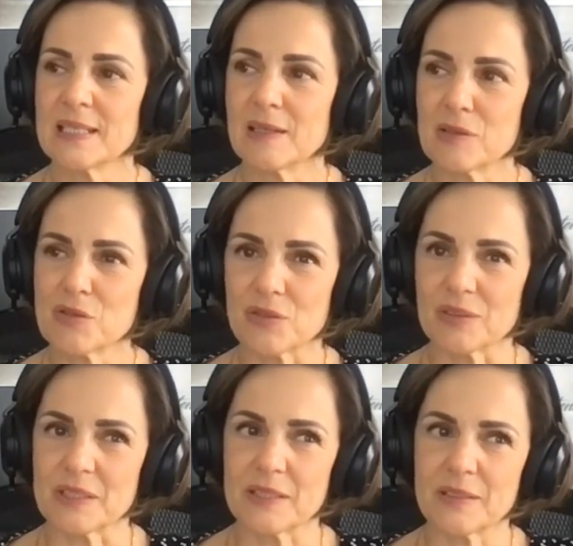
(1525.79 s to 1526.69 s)
I
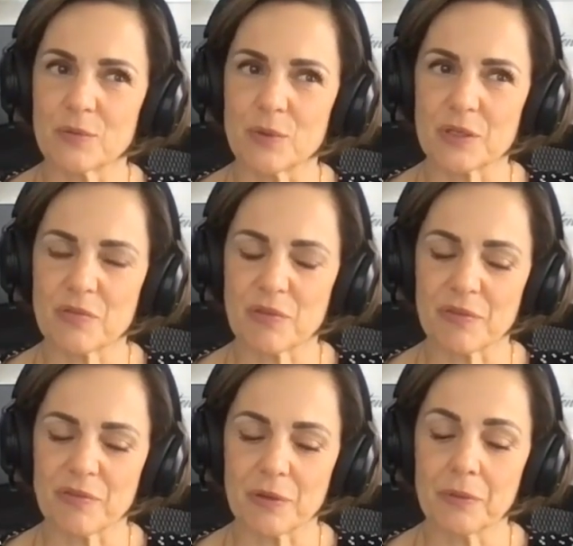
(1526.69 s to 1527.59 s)
certainly worked for a
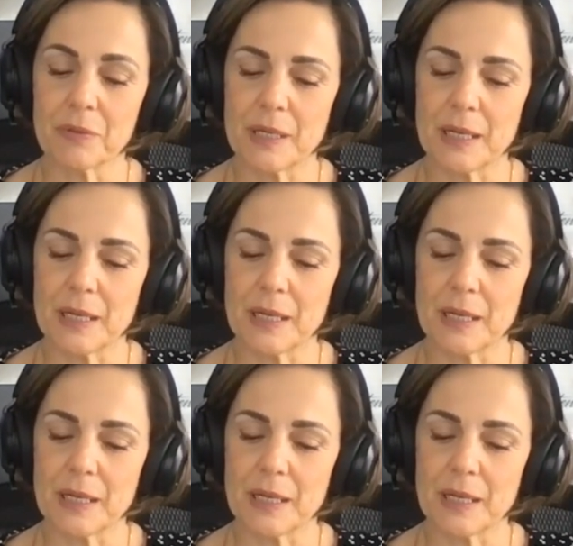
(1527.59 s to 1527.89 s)
few.